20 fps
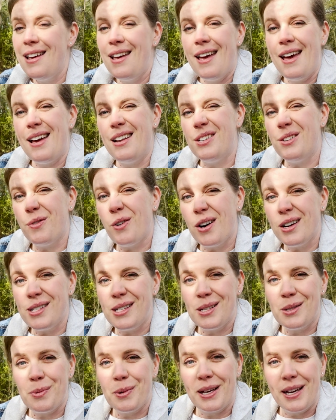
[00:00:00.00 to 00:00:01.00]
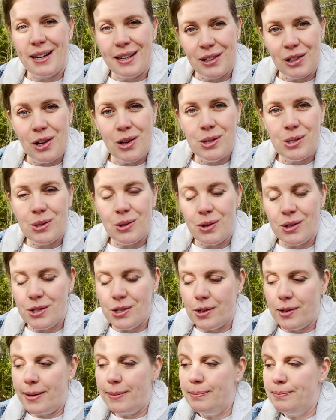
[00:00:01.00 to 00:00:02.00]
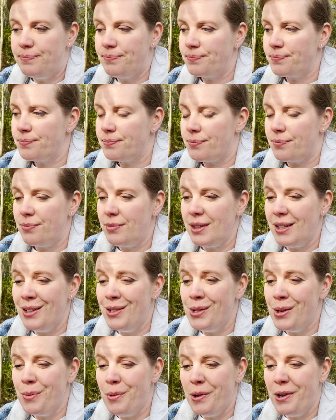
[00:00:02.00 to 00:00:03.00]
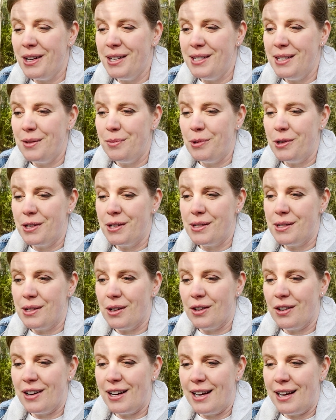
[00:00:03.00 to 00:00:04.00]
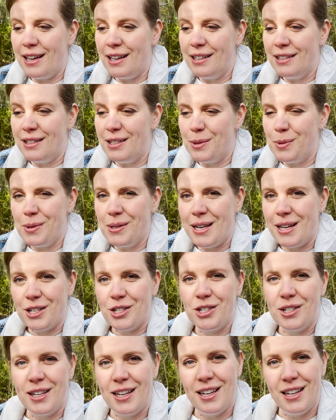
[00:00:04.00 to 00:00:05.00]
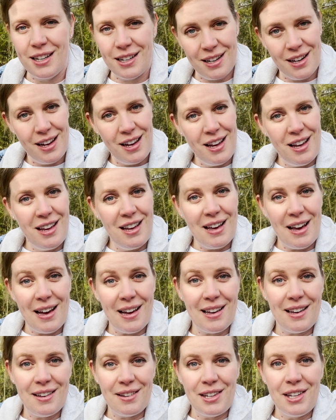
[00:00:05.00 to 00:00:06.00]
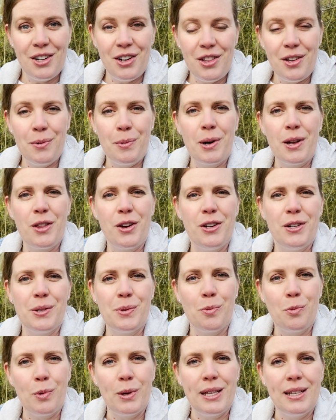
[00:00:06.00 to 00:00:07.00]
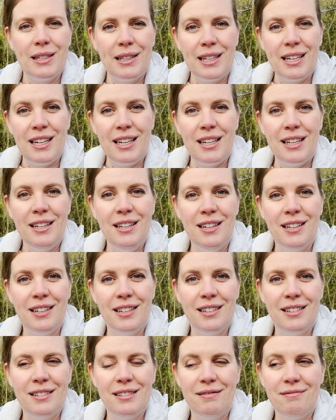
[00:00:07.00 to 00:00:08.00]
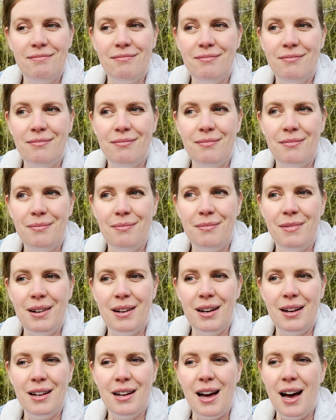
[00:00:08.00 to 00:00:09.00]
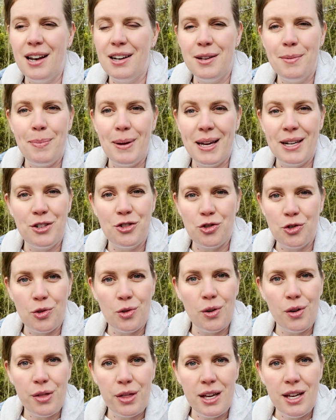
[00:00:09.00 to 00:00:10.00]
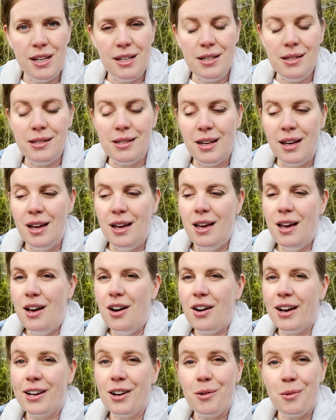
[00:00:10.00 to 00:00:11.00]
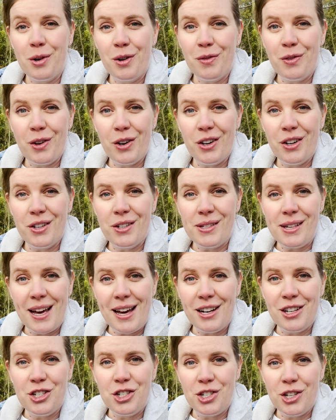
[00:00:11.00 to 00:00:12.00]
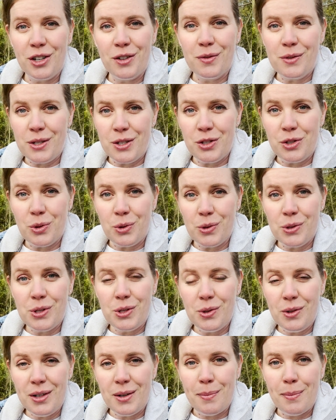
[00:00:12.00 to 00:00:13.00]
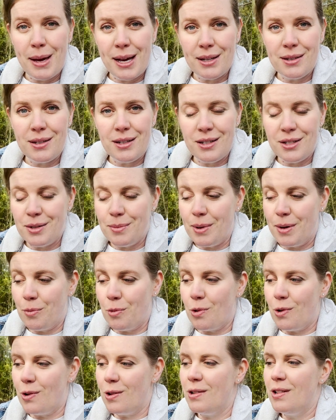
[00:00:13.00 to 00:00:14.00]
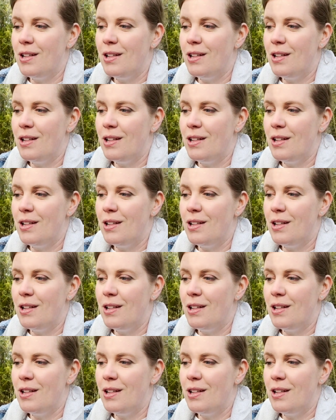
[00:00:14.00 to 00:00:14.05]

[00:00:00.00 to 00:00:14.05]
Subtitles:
and devices were getting lost all the time. So what I did was this was actually one of those wheelie under bed drawer things. I got one of those, added shelves and doors to it and mounted it to my wall,